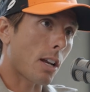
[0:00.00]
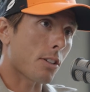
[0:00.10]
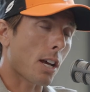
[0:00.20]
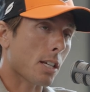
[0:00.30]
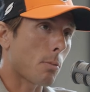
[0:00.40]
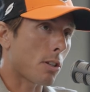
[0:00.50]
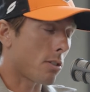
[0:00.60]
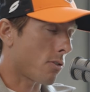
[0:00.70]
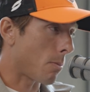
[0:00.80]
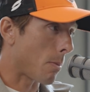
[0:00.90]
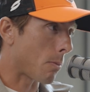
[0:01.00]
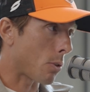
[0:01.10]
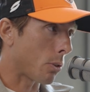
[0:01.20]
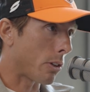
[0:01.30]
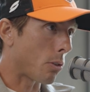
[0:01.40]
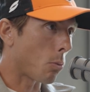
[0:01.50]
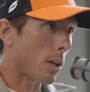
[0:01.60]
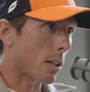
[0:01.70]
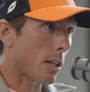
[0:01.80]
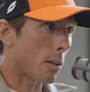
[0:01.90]
Got a text message from him earlier in the
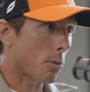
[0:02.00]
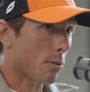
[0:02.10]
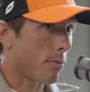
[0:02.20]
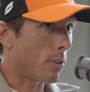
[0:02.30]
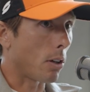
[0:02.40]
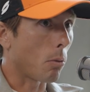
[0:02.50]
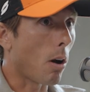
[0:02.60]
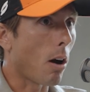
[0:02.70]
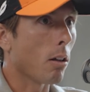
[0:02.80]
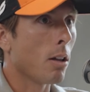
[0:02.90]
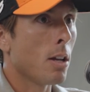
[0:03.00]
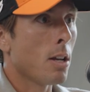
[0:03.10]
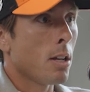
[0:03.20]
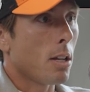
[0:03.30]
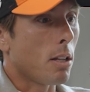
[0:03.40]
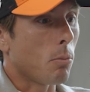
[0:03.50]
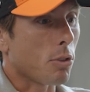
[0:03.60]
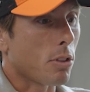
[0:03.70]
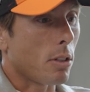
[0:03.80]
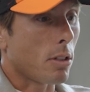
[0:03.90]
week that he wasn't feeling well
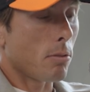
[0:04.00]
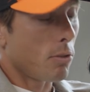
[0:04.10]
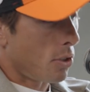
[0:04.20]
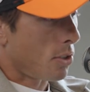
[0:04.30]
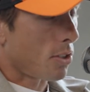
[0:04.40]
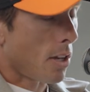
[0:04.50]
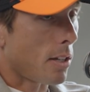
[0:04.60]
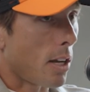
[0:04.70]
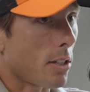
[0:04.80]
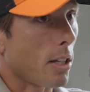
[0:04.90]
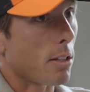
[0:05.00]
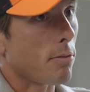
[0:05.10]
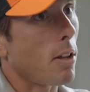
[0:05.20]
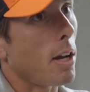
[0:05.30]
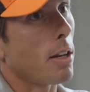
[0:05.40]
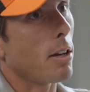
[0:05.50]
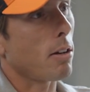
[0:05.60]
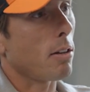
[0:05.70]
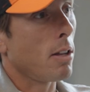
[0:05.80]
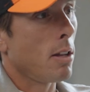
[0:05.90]
and was going to just decide not to get his flight
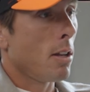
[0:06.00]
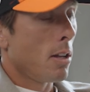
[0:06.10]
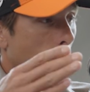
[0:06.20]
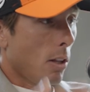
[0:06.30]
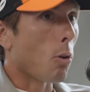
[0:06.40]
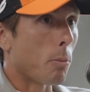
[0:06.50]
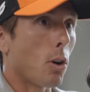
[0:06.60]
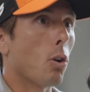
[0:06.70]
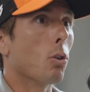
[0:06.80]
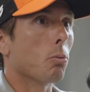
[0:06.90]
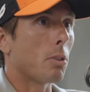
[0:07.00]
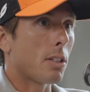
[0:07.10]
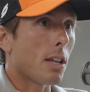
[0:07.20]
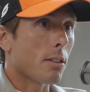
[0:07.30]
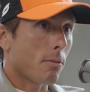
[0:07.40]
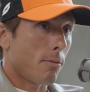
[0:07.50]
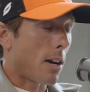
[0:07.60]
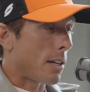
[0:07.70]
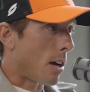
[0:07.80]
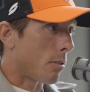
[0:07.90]
here. Lo and behold, we then
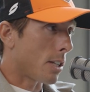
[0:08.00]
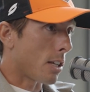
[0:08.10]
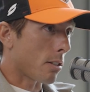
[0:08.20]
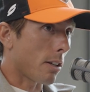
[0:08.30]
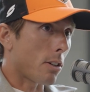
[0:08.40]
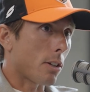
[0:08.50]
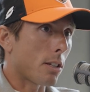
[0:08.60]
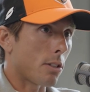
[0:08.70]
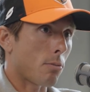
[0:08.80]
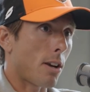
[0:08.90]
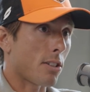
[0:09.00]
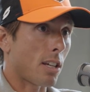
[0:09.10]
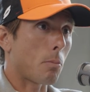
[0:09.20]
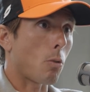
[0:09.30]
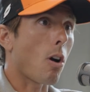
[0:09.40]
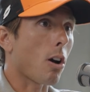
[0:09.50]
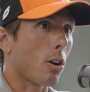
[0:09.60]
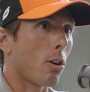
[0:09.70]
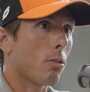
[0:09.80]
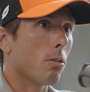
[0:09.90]
find out days later he's racing in
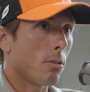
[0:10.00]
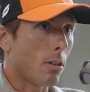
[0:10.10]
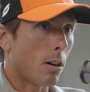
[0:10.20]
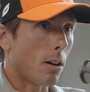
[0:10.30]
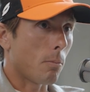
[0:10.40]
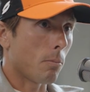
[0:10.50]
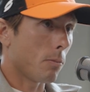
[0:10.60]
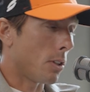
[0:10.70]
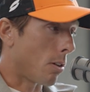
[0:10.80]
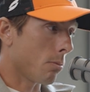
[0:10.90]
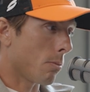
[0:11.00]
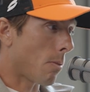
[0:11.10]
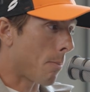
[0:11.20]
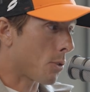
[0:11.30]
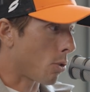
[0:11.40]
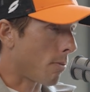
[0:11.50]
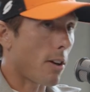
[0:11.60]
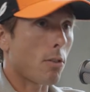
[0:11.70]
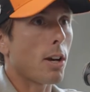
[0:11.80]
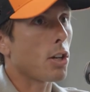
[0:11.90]
Morocco. I'm sure
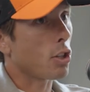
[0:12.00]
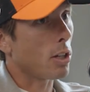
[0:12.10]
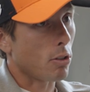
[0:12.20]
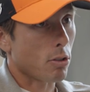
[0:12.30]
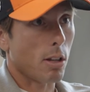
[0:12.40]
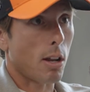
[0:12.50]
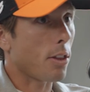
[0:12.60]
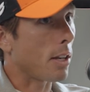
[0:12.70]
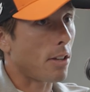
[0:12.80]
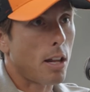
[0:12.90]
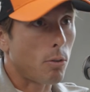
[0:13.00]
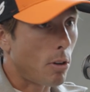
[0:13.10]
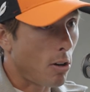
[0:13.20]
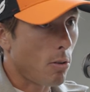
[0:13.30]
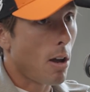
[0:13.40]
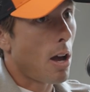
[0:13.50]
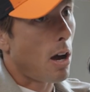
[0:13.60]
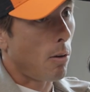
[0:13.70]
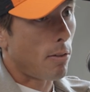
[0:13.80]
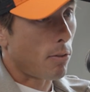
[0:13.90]
the federation, there's a lot of things I don't know.
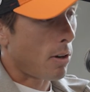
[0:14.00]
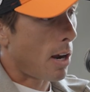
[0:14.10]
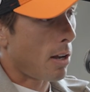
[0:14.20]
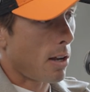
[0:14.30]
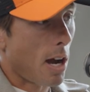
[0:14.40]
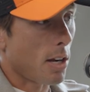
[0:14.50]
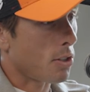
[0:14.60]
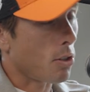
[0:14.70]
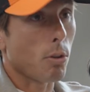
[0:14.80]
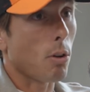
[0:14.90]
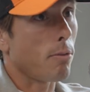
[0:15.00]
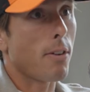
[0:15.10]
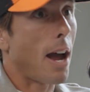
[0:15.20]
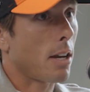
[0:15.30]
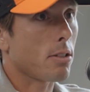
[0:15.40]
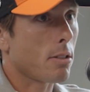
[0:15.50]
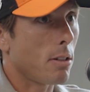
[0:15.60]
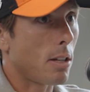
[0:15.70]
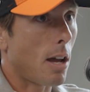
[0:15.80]
However, I just don't know the facts.